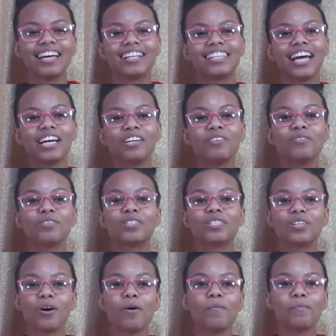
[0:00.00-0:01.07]
Thank you
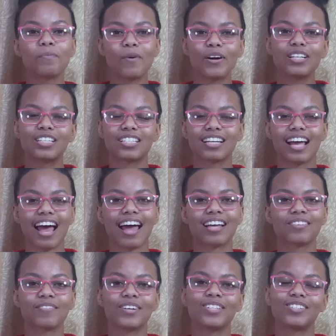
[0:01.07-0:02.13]
so much,
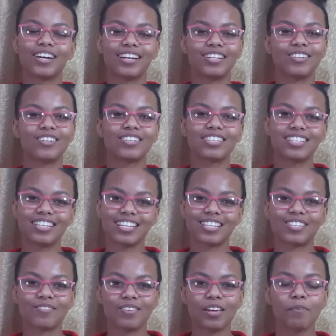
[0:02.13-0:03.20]
guys, for joining us this
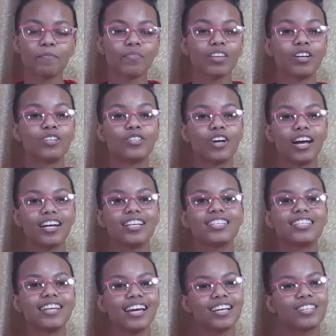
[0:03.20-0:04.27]
week. Join us
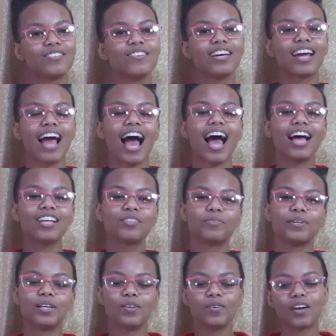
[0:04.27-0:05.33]
next week as
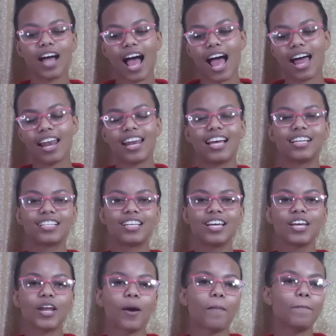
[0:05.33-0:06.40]
we look at
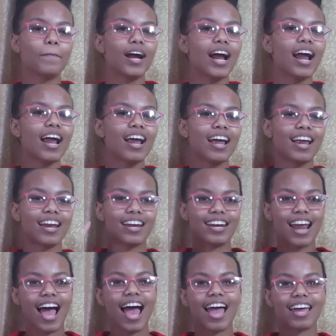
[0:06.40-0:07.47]
lesson number
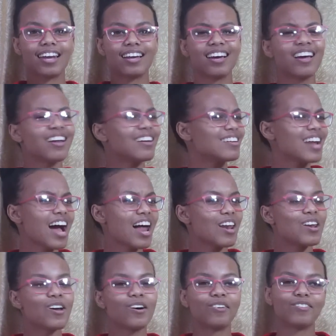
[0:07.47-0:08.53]
9, Not
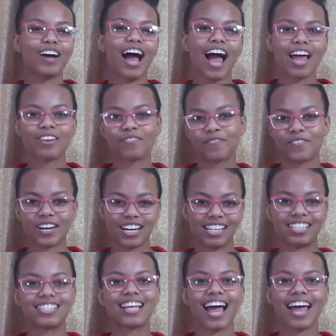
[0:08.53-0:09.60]
Love at
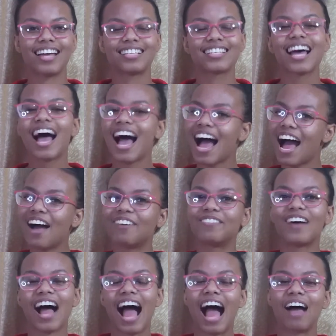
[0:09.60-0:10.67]
First Sight. Have
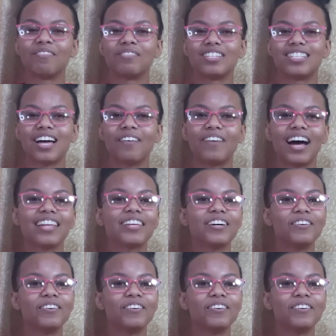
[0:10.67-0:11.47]
a happy Sabbath.